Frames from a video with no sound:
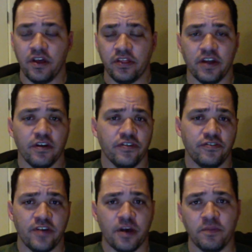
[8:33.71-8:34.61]
that are in
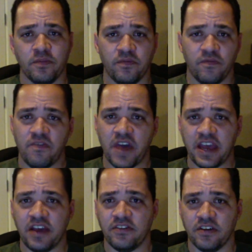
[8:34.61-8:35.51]
some
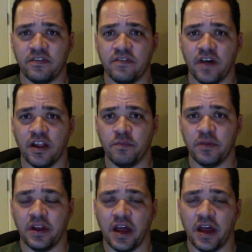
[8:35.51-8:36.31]
phase of development,